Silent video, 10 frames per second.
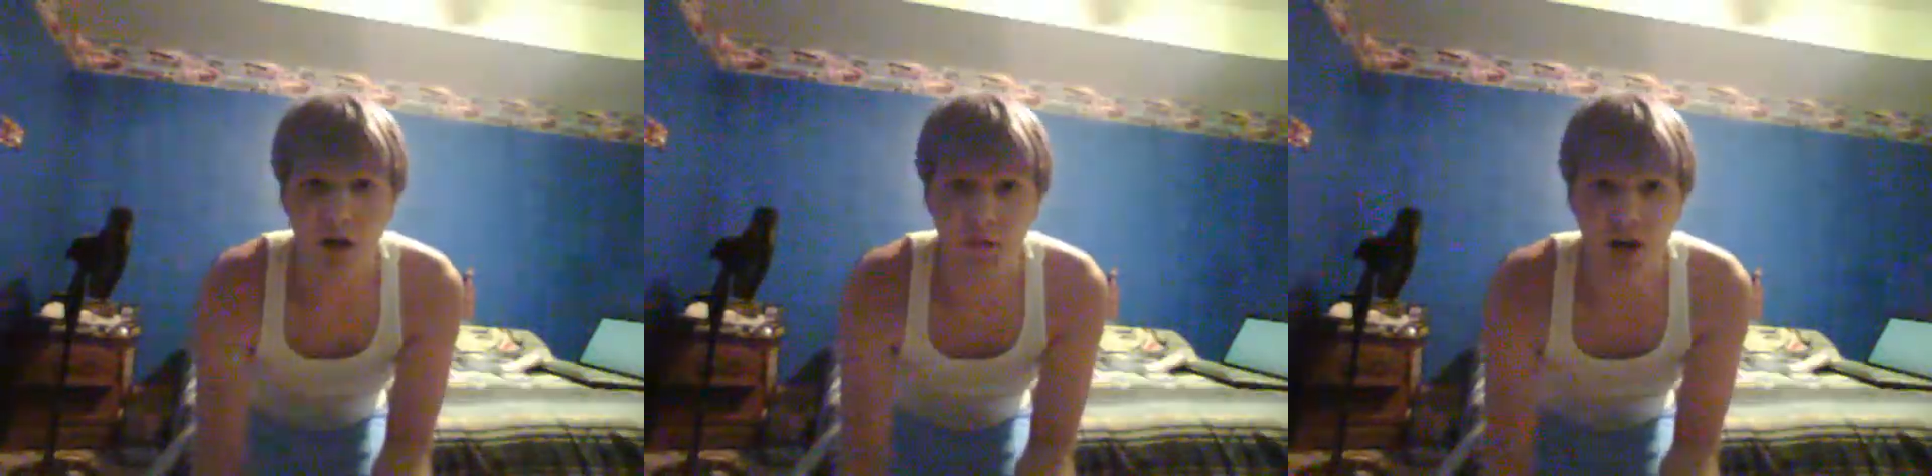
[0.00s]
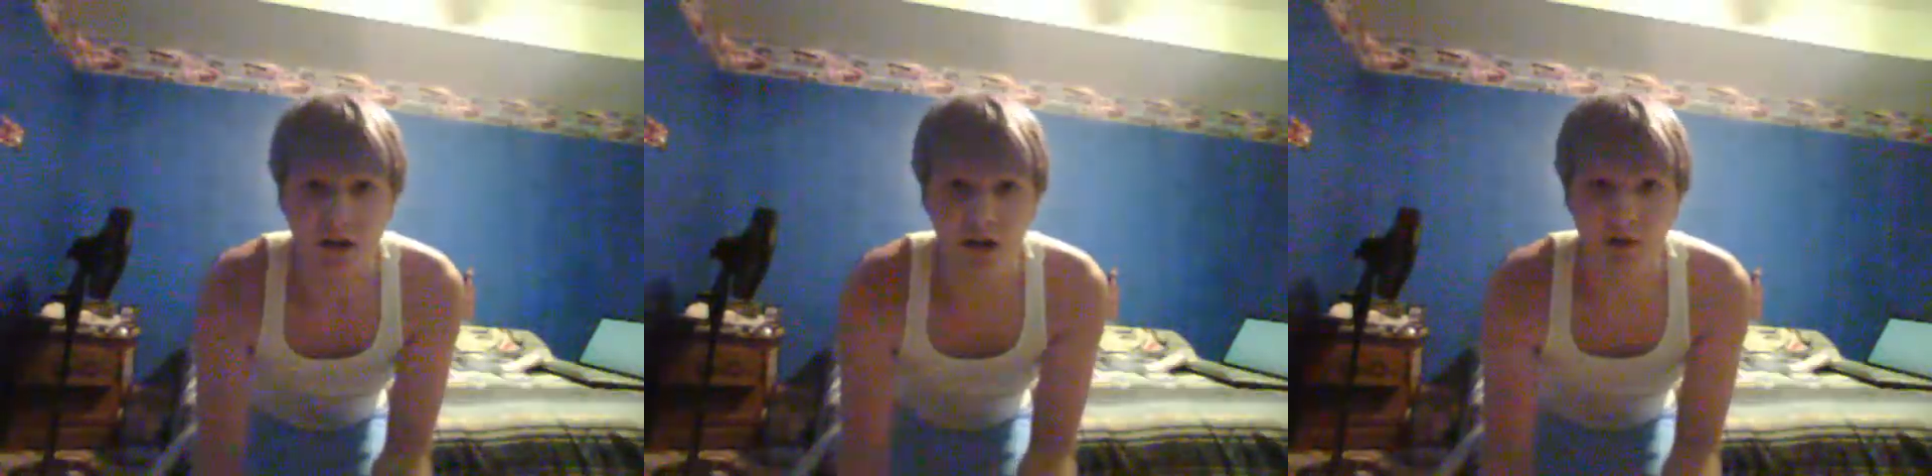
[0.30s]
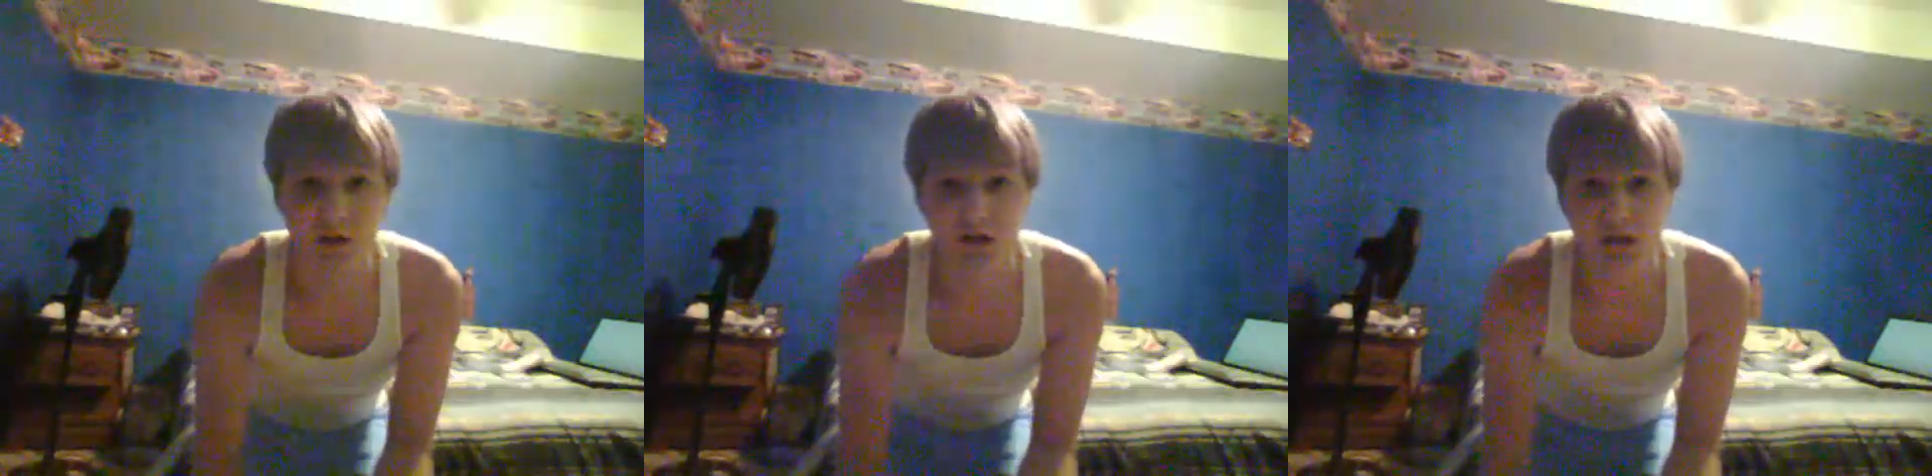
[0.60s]
And by that,
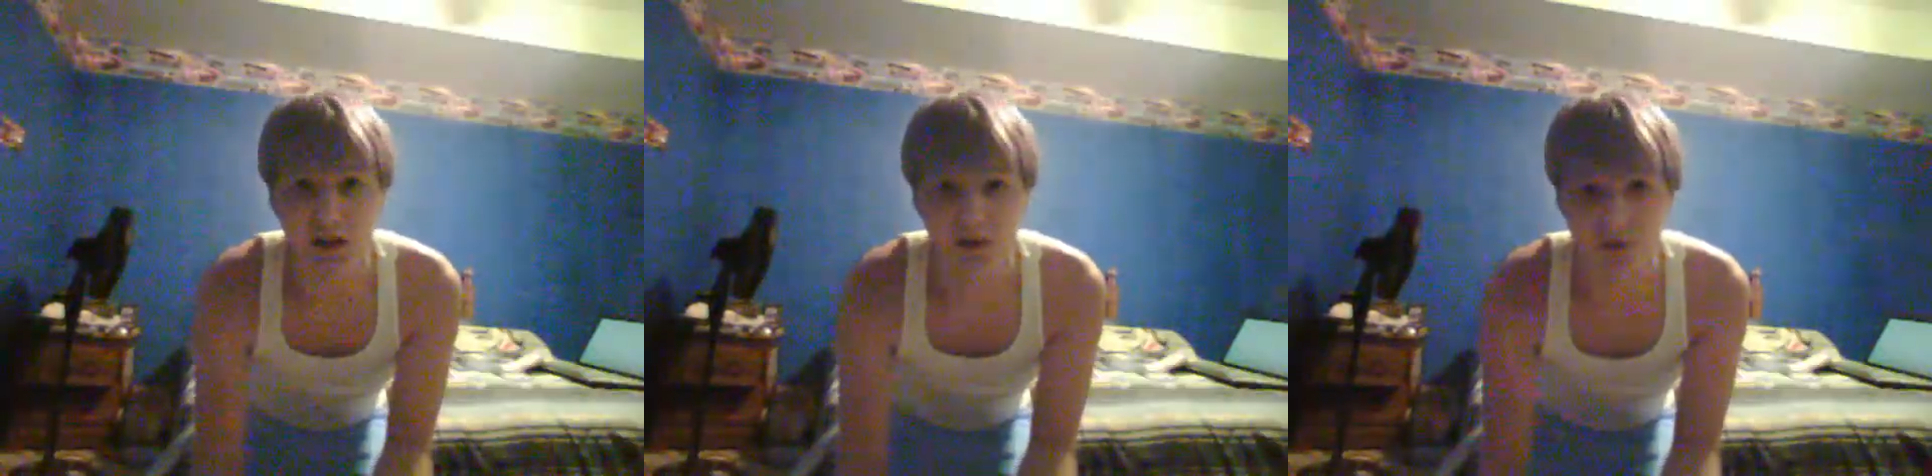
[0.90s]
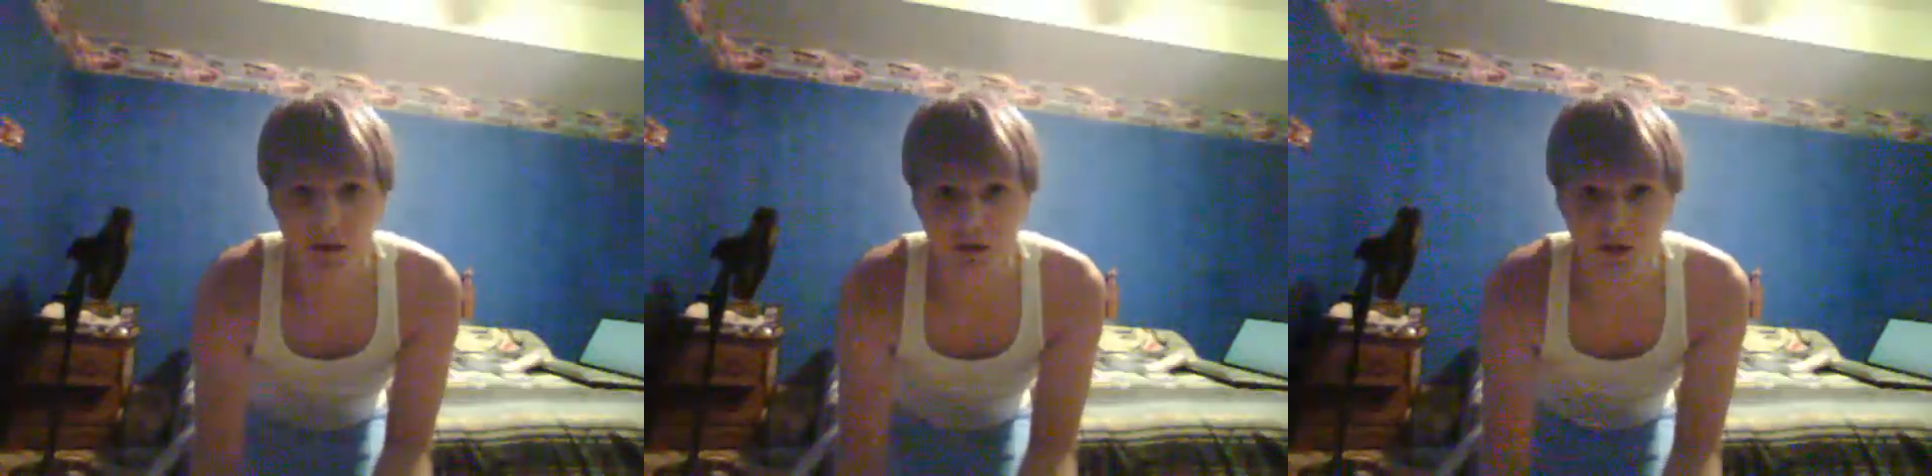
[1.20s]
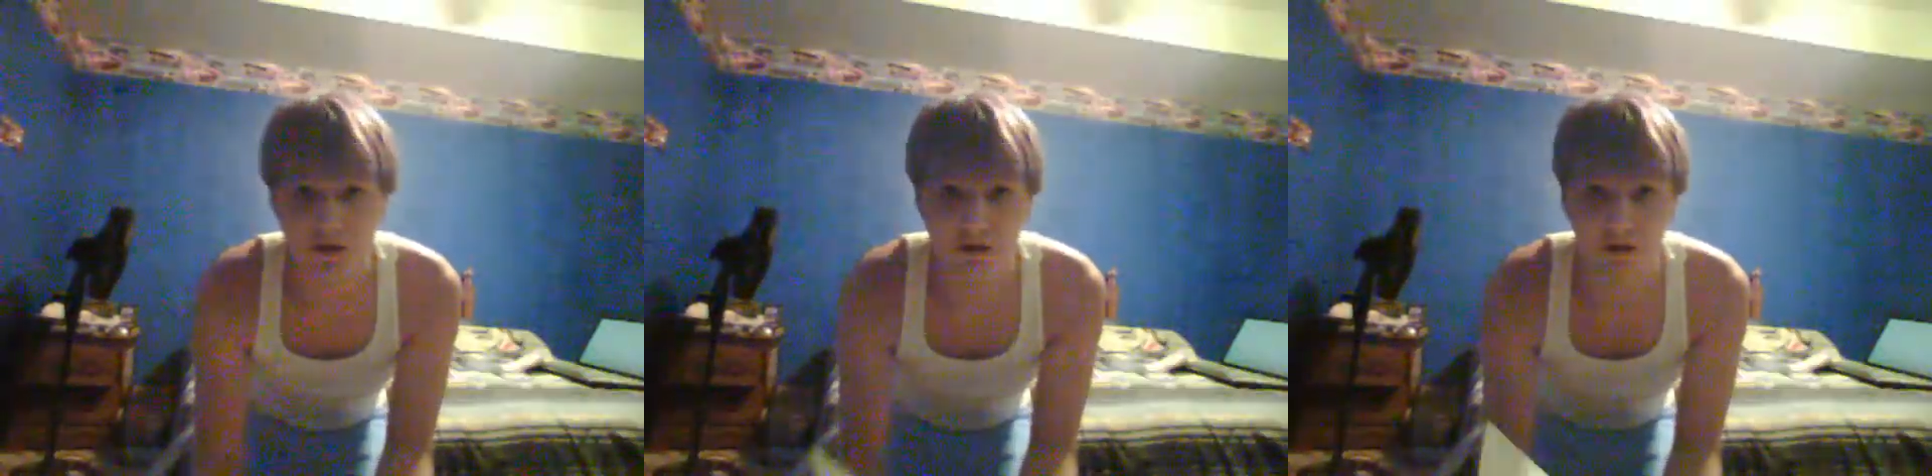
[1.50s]
I mean Zach
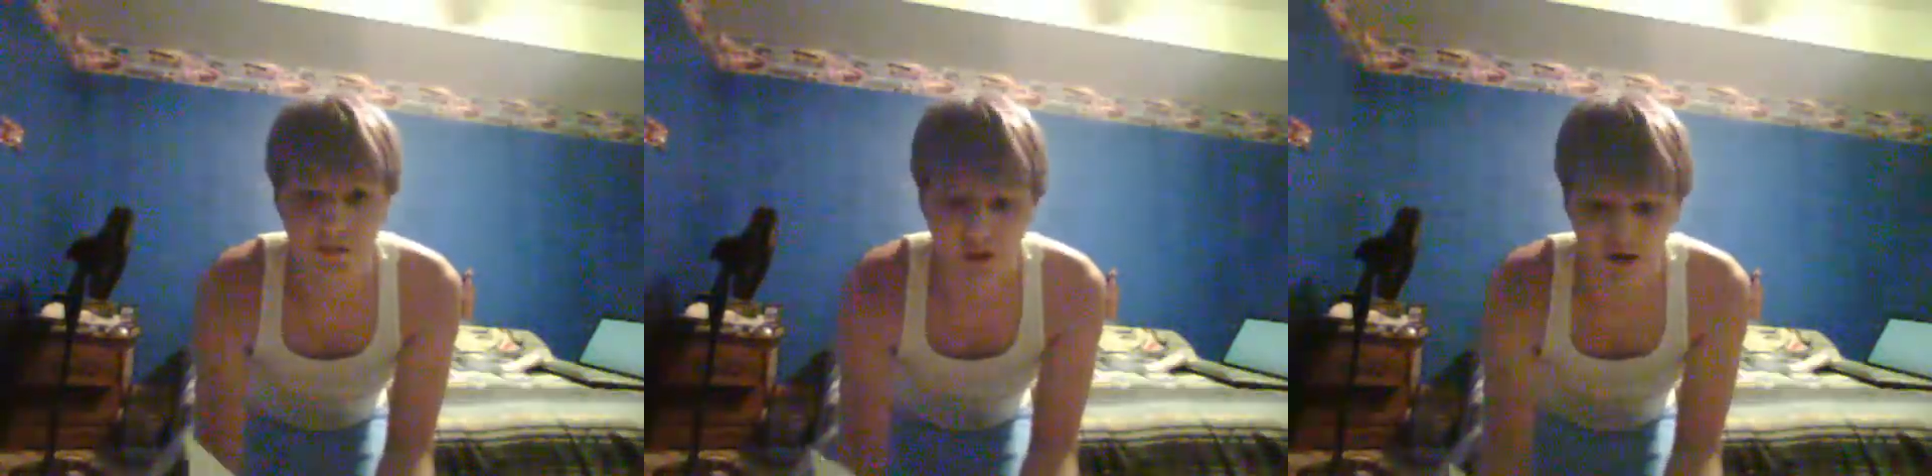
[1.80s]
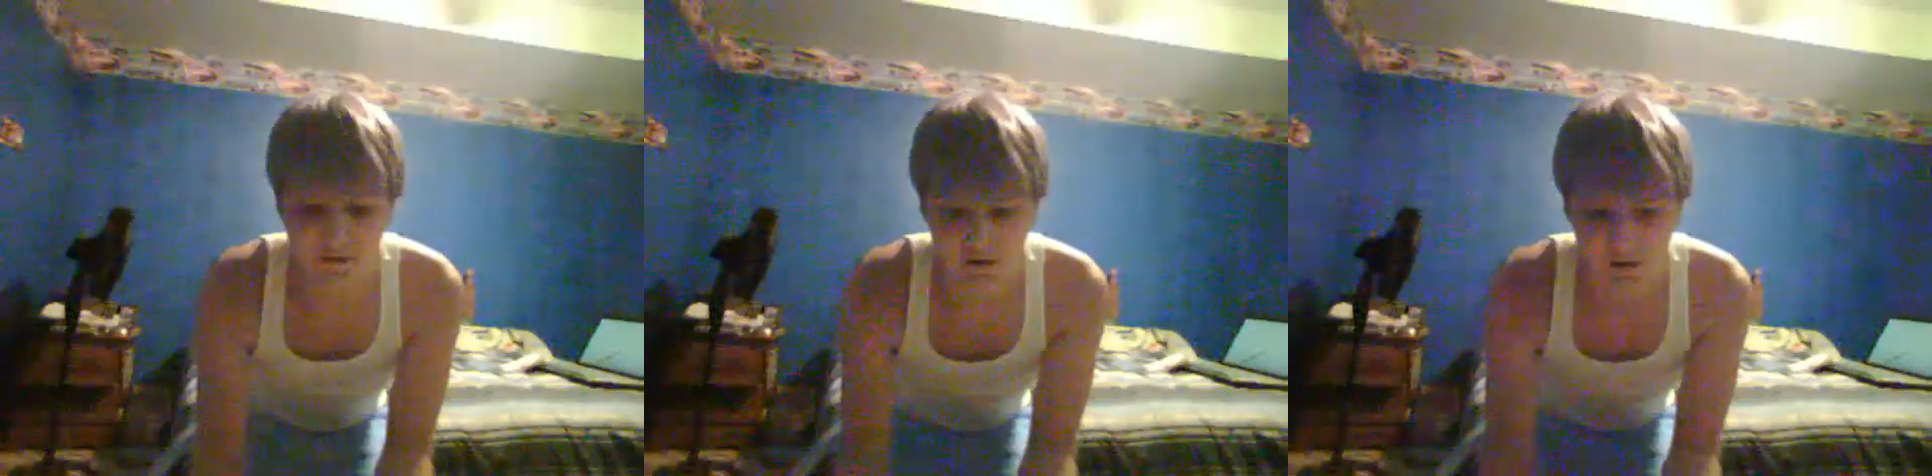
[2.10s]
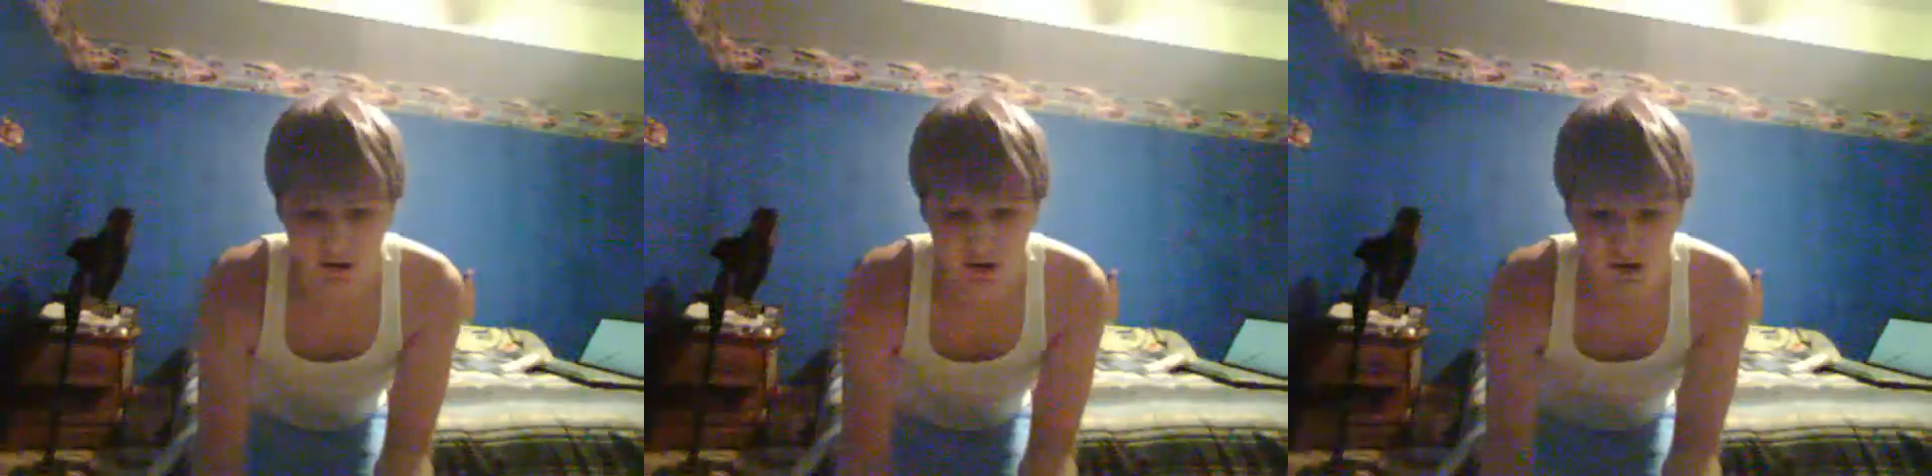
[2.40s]
Menberger in their
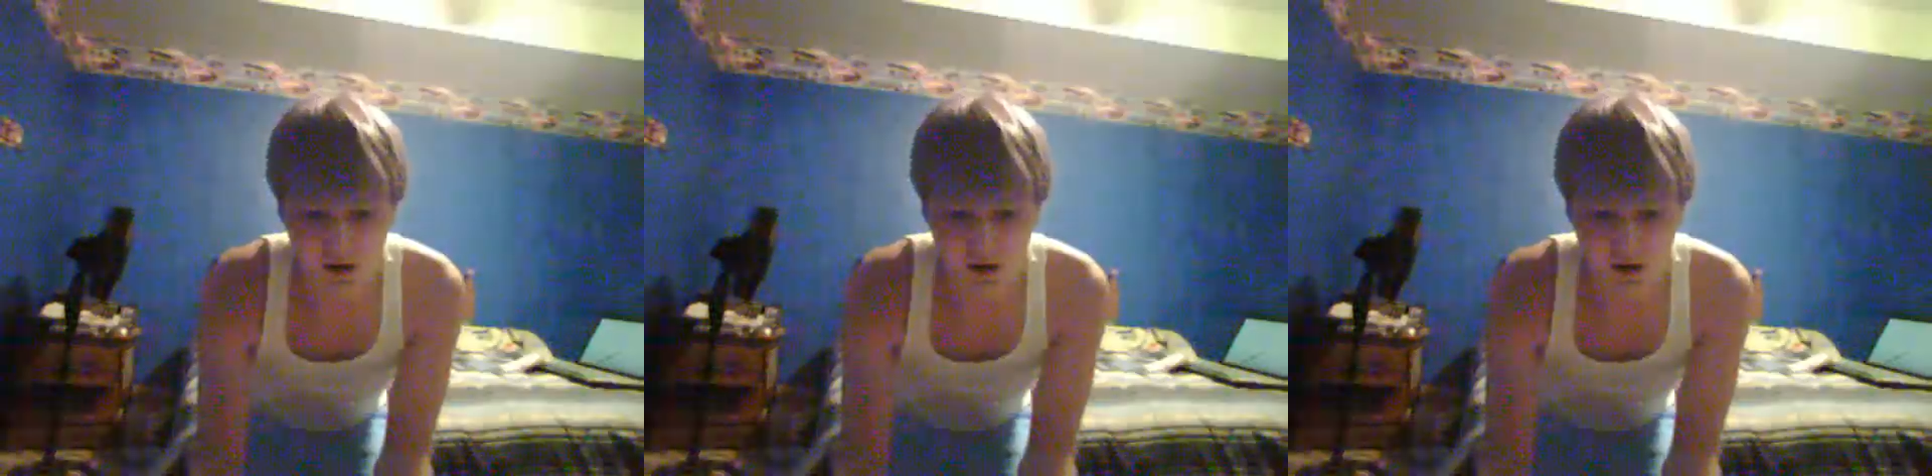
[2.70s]
backfield.